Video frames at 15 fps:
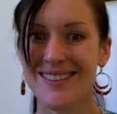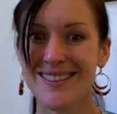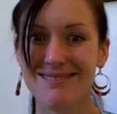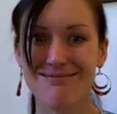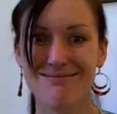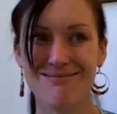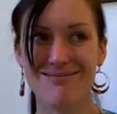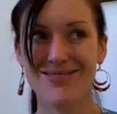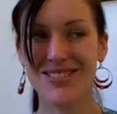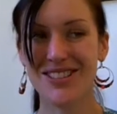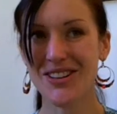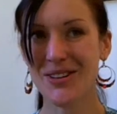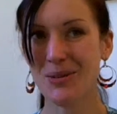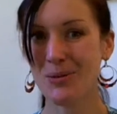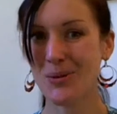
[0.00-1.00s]
just
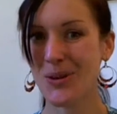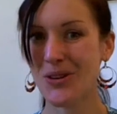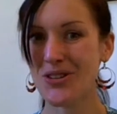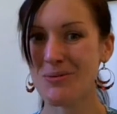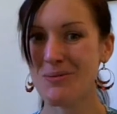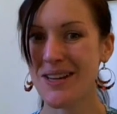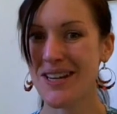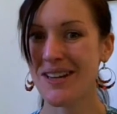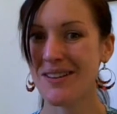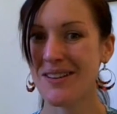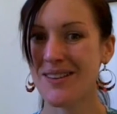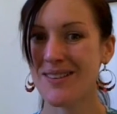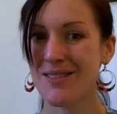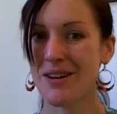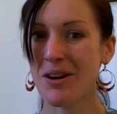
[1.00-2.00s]
watch
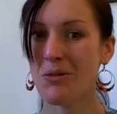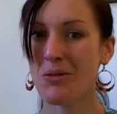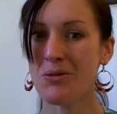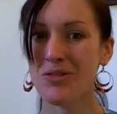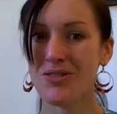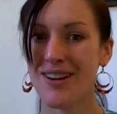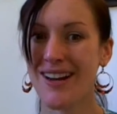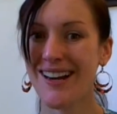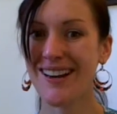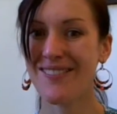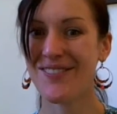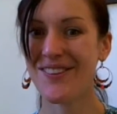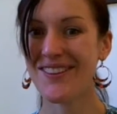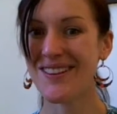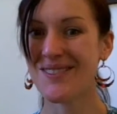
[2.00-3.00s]
me struggle
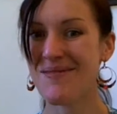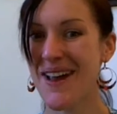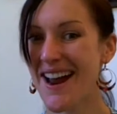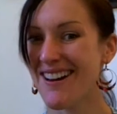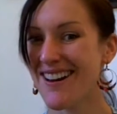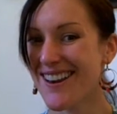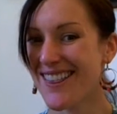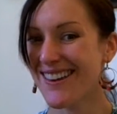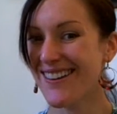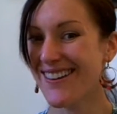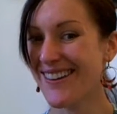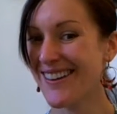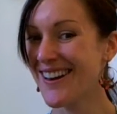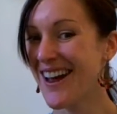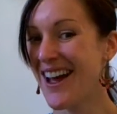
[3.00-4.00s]
training for this
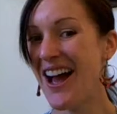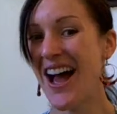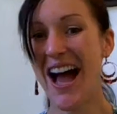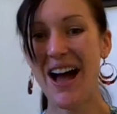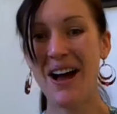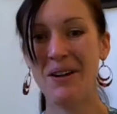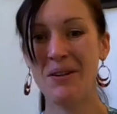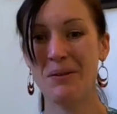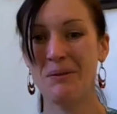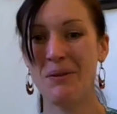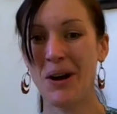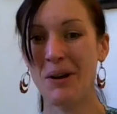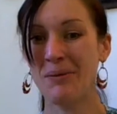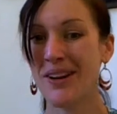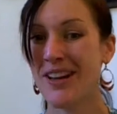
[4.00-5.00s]
marathon.
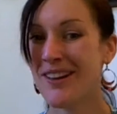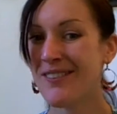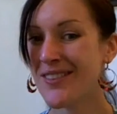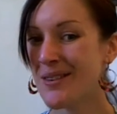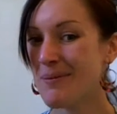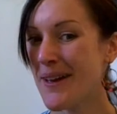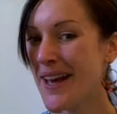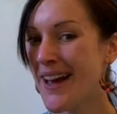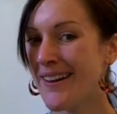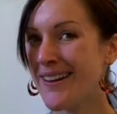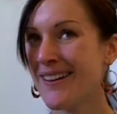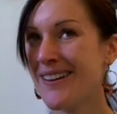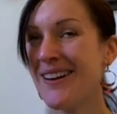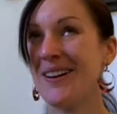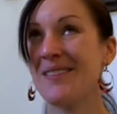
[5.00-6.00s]
I'm nervous
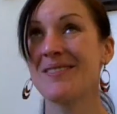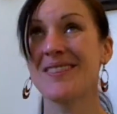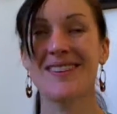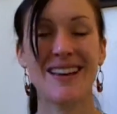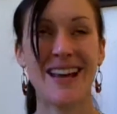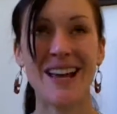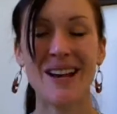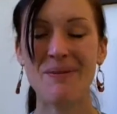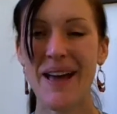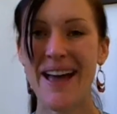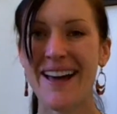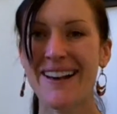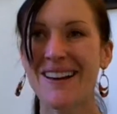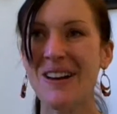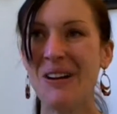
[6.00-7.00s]
about it, I'm scared
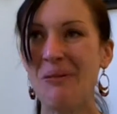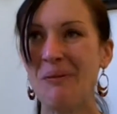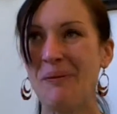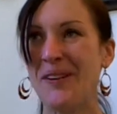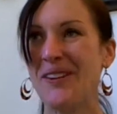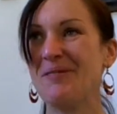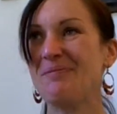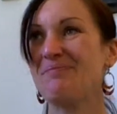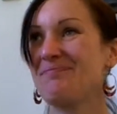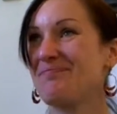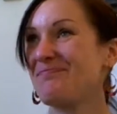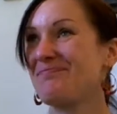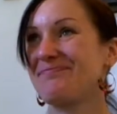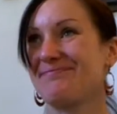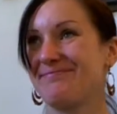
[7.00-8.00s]
about it, but
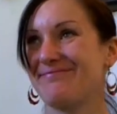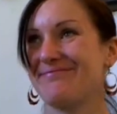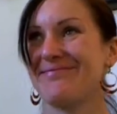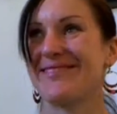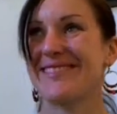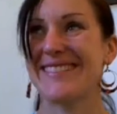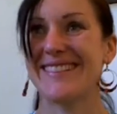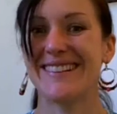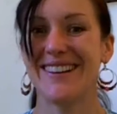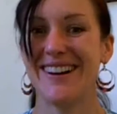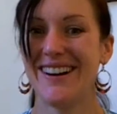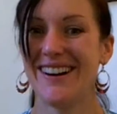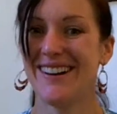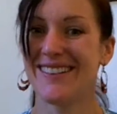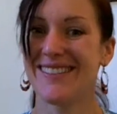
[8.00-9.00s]

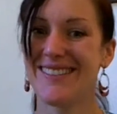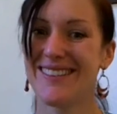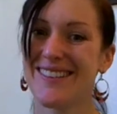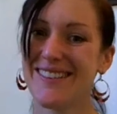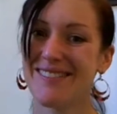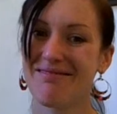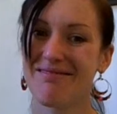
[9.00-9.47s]
I